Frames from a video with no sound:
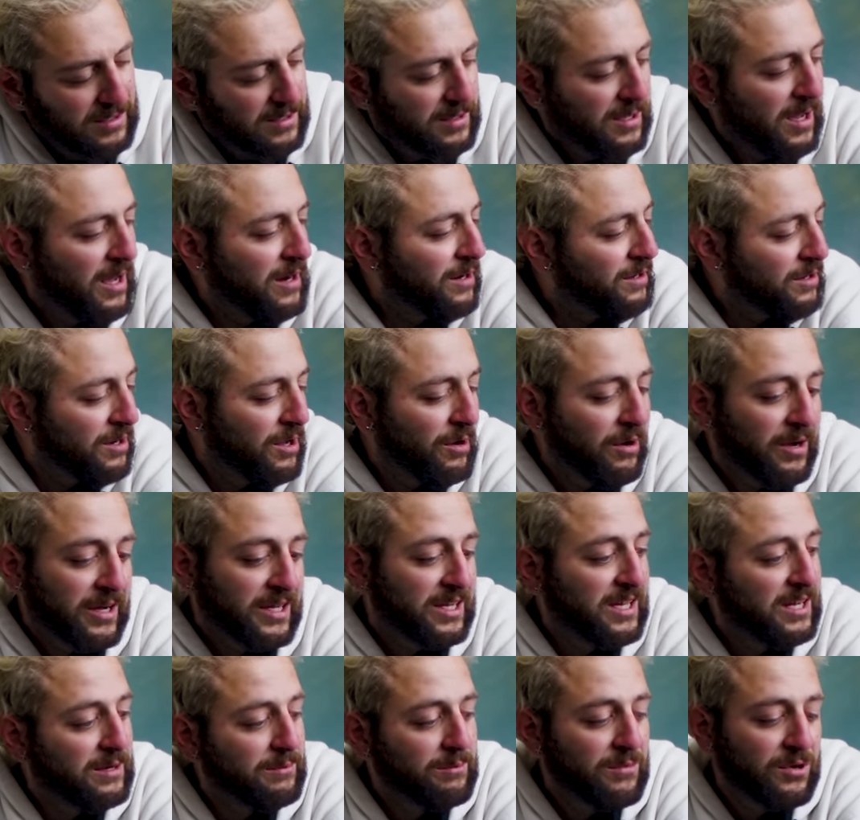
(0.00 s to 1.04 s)
I don't know, I
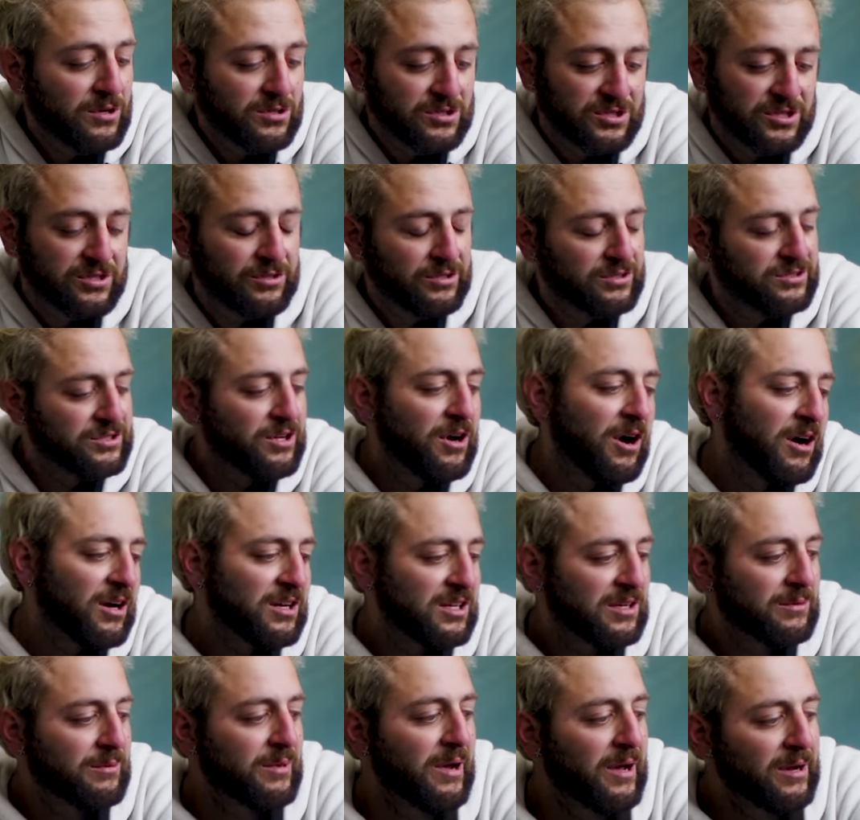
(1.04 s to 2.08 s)
get emotional
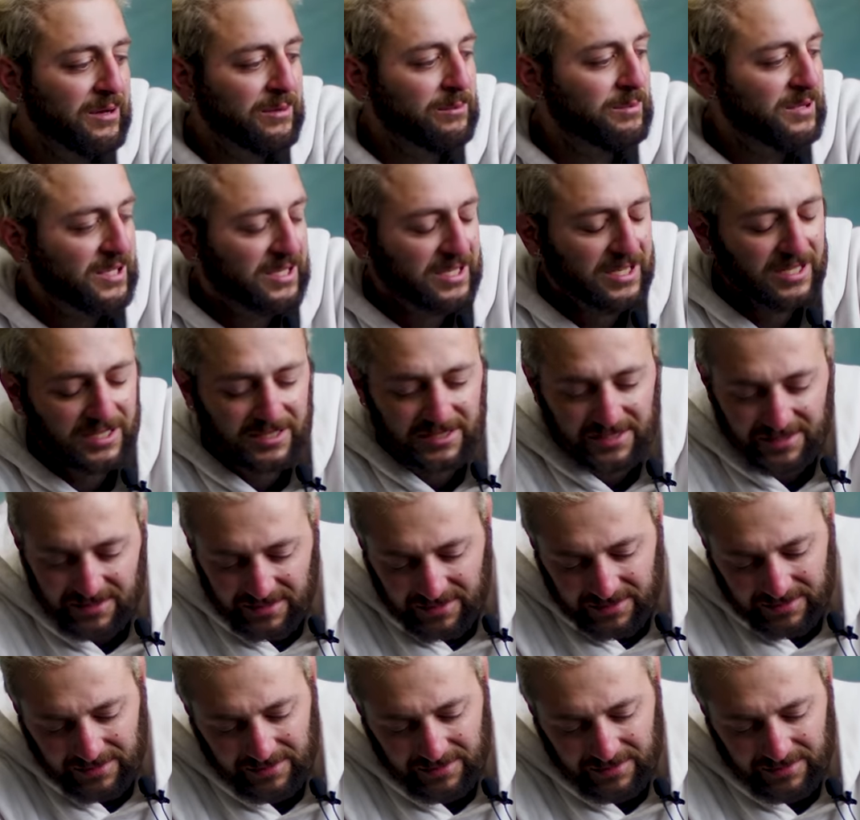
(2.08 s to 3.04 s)
talking about it because